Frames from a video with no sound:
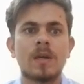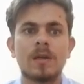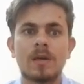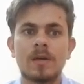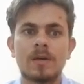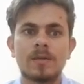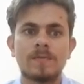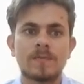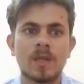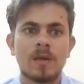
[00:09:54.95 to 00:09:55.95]
in Ayer,
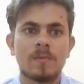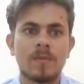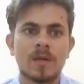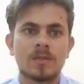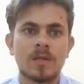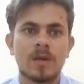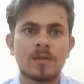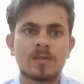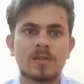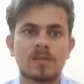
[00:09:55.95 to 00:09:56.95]

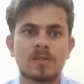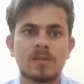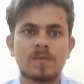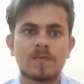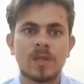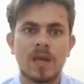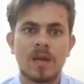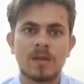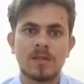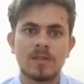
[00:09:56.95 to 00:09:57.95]
Massachusetts,
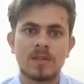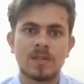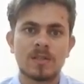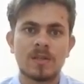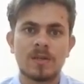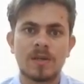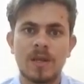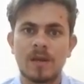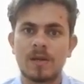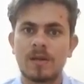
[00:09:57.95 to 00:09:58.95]
Ken is initially
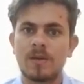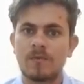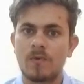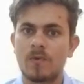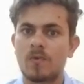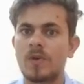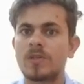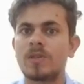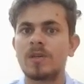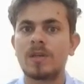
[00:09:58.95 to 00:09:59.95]
taken in for
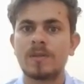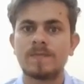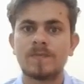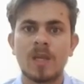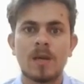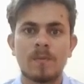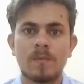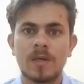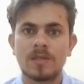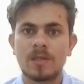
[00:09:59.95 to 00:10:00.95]
questioning
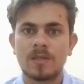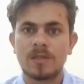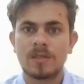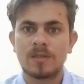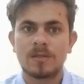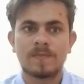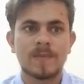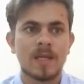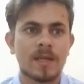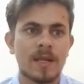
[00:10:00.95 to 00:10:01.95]
by Sergeant
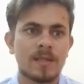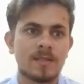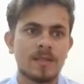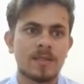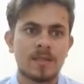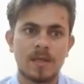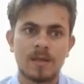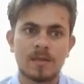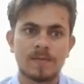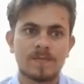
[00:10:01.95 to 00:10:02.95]
Nancy
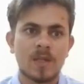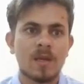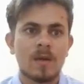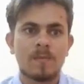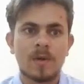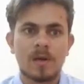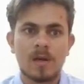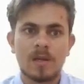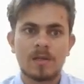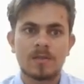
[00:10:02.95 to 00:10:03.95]
Taylor but
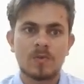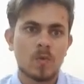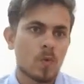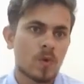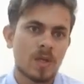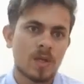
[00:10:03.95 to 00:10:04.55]
released two